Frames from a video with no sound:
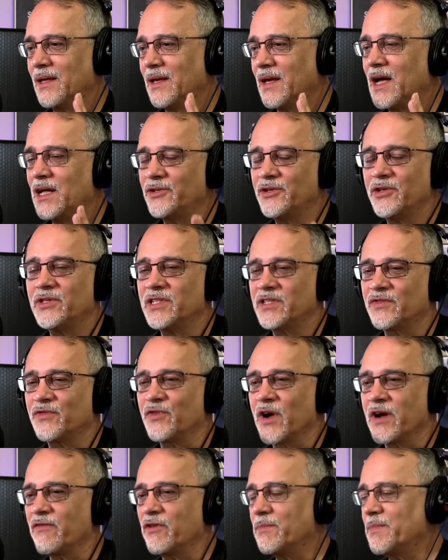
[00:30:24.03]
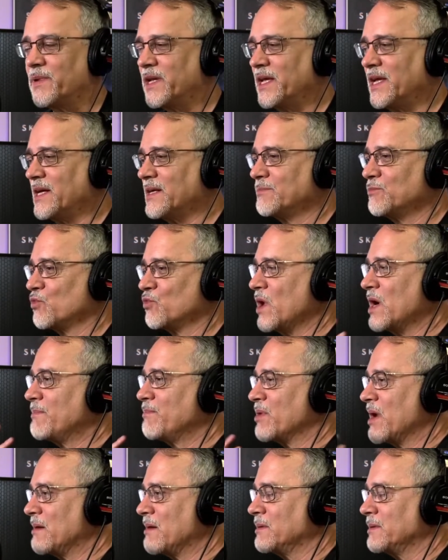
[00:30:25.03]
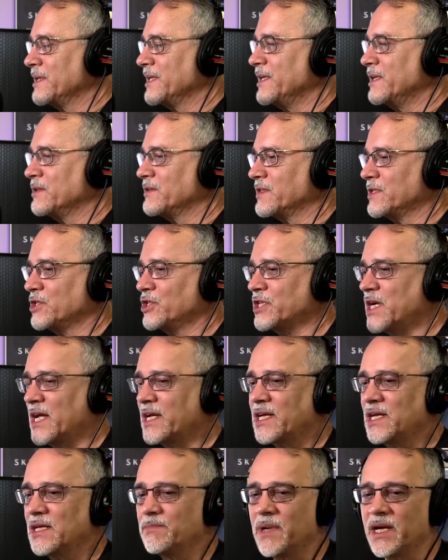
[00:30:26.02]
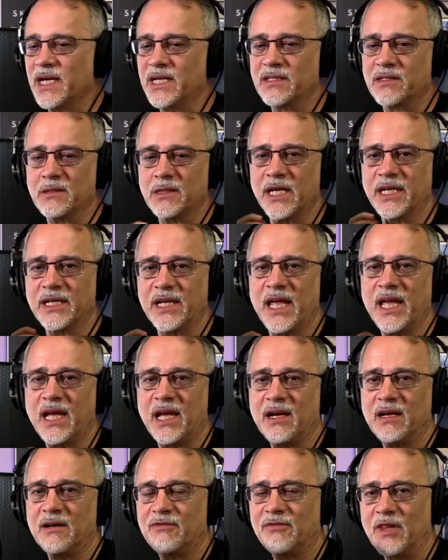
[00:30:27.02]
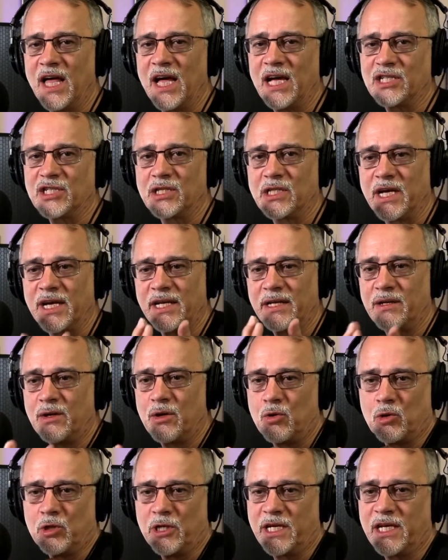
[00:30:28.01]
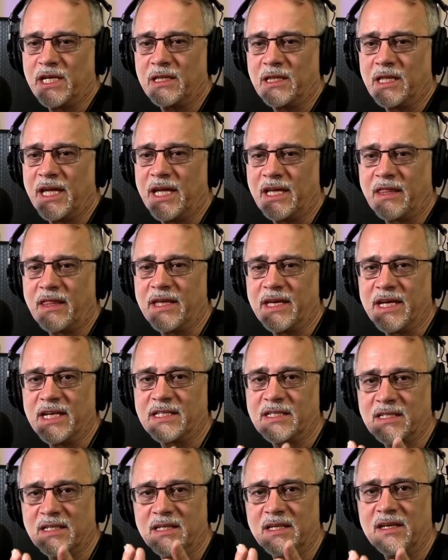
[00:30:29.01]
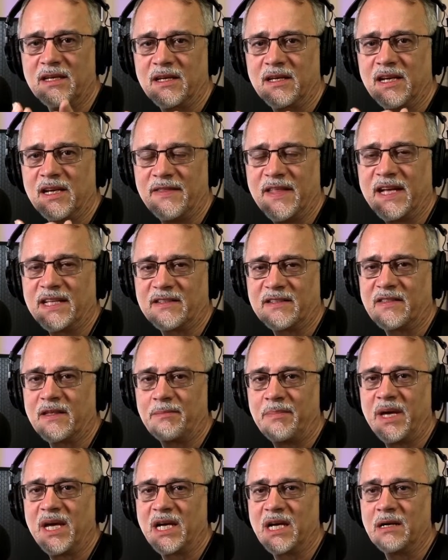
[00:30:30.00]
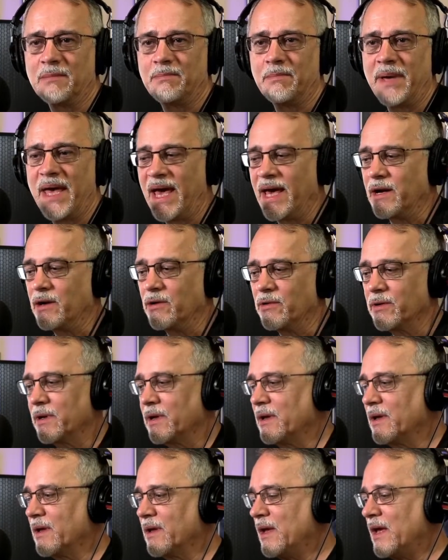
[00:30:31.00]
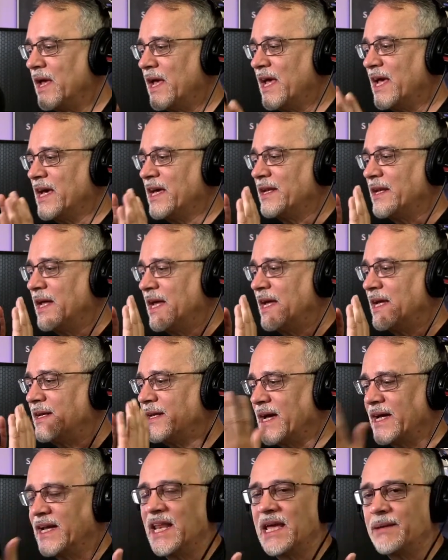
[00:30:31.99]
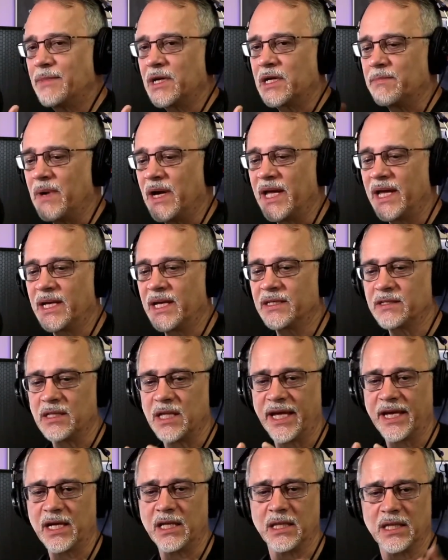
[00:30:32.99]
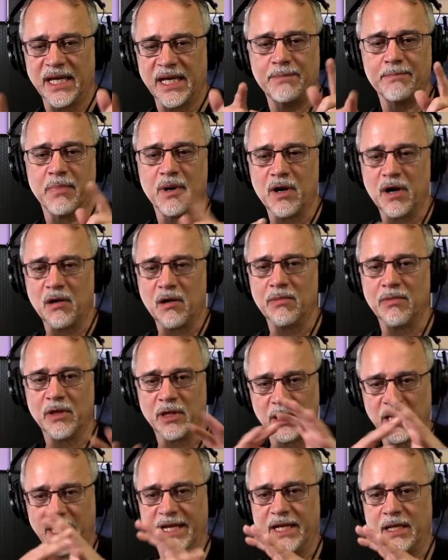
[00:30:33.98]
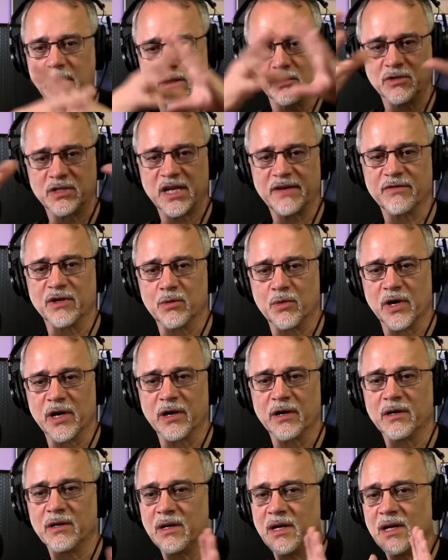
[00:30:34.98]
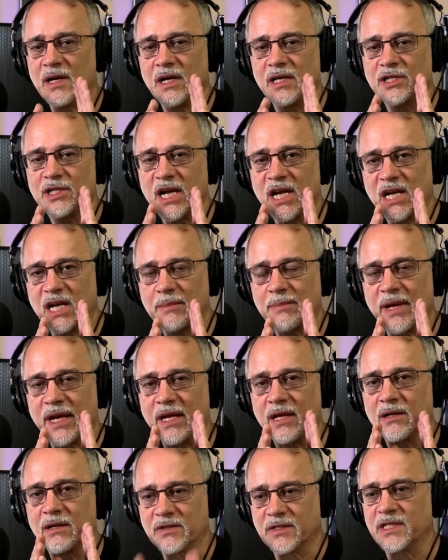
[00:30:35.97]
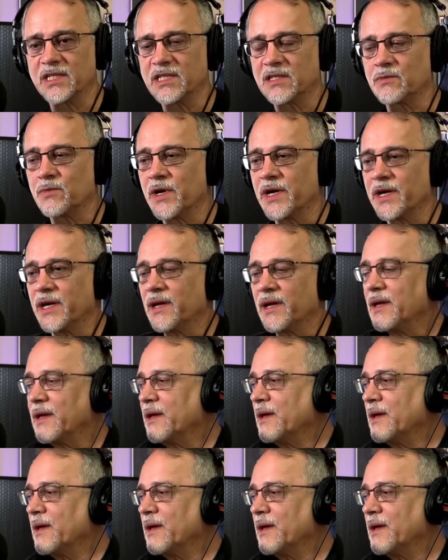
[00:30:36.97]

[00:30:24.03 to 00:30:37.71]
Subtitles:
I'll do this for everybody. Rob probably knows this. Shotgun mics are like taking a flashlight and holding it like this, and that's the pickup pattern. And a dynamic mic is like a light bulb. The light goes everywhere. A shotgun mic goes this way.